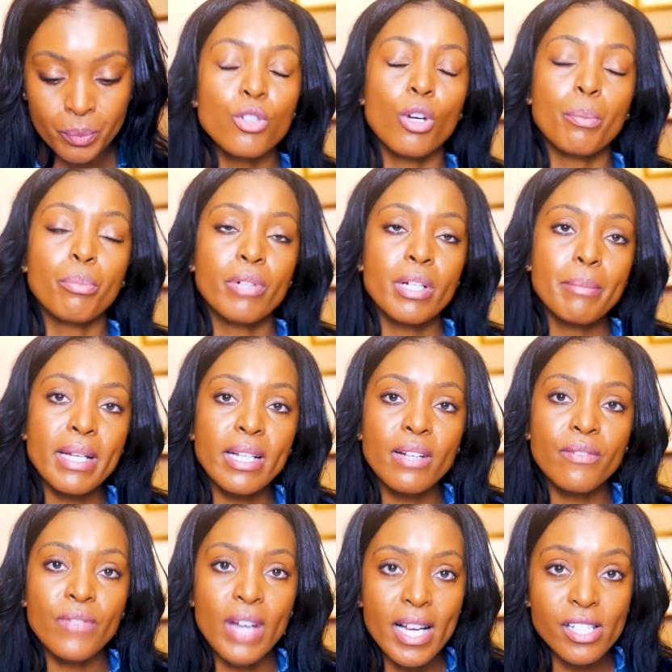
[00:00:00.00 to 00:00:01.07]
Your pre-med
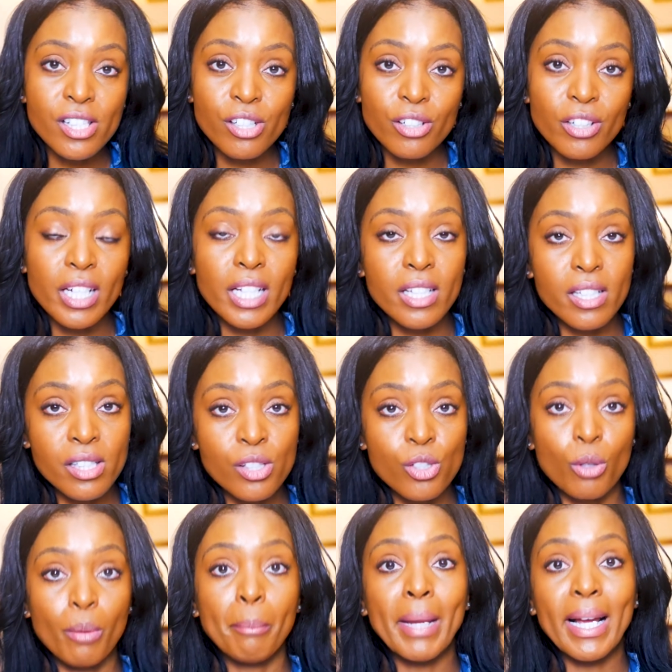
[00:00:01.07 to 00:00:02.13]
advisor is
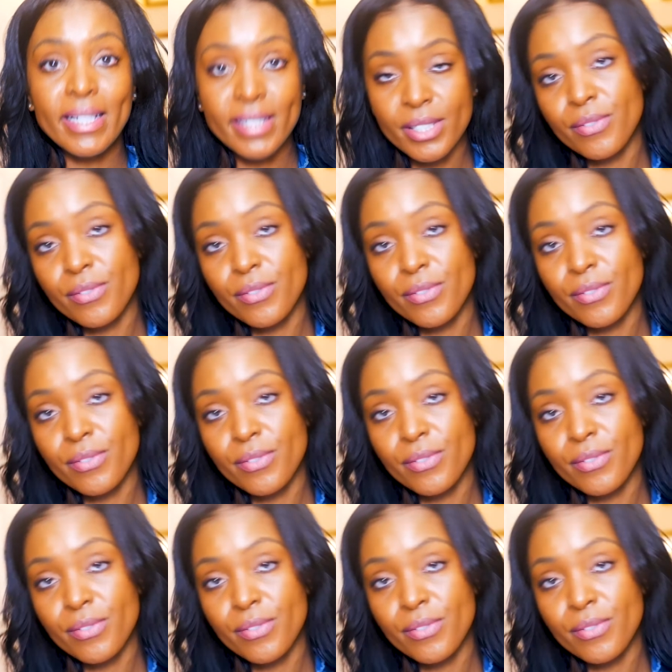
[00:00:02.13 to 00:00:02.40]
your best